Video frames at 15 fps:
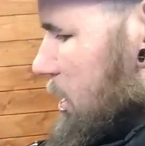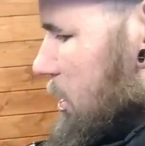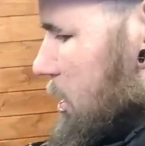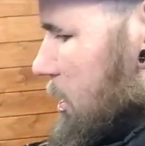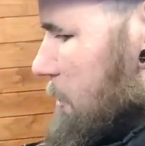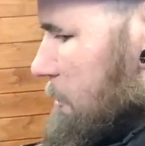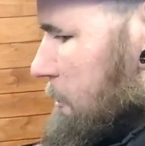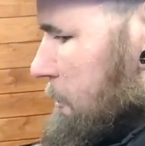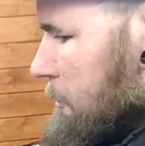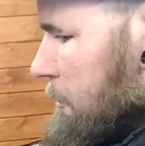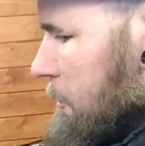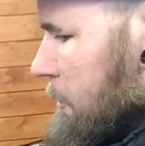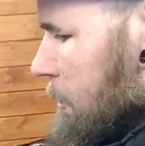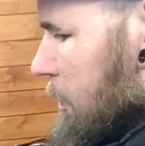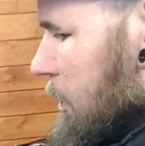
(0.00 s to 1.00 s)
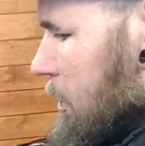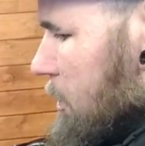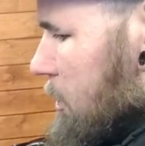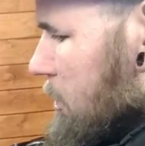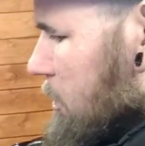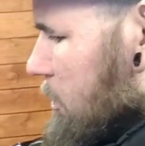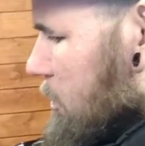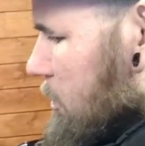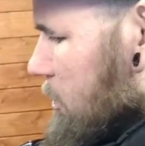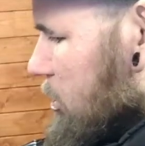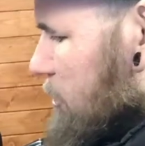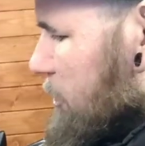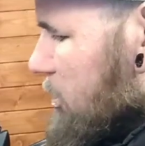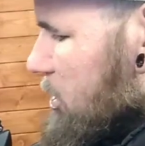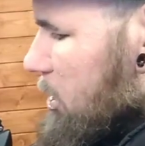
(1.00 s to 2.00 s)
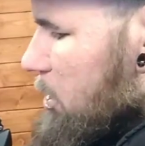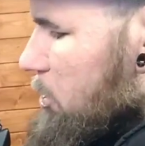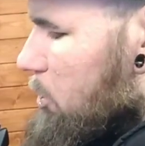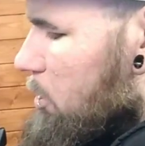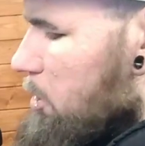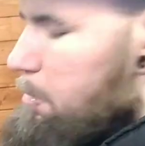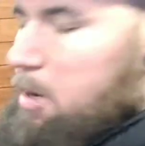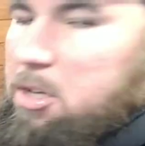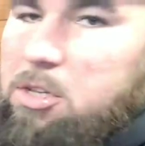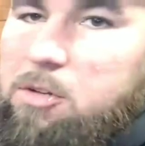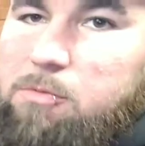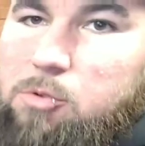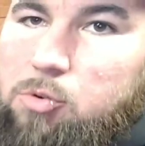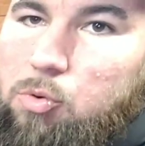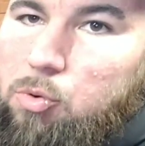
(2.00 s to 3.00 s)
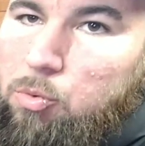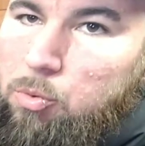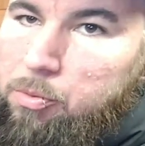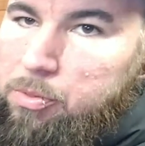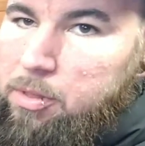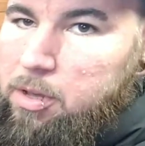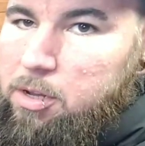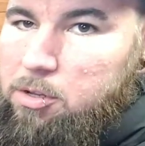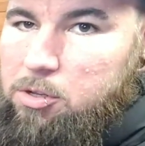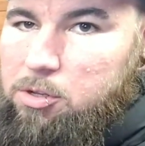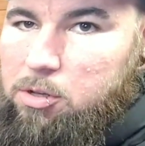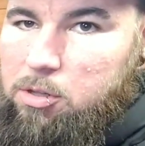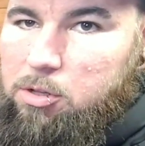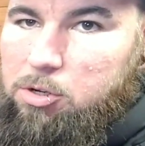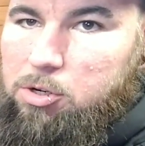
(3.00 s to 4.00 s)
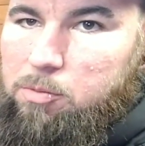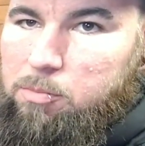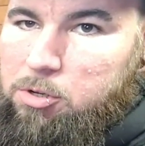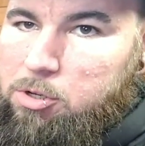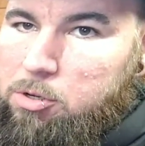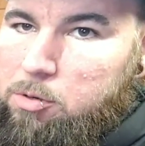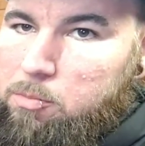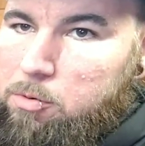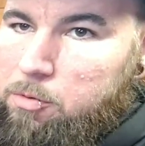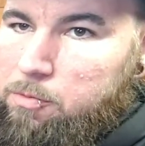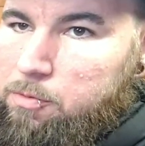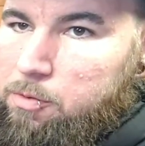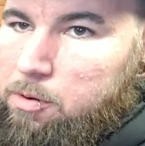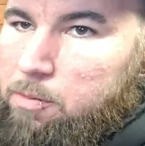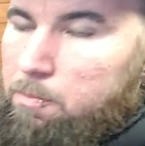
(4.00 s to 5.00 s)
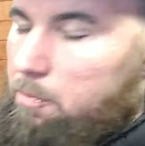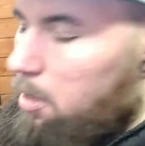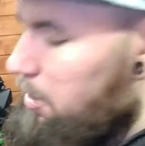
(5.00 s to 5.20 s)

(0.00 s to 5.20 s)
a, there's supposedly not a massive draw on these, so they should be suitable for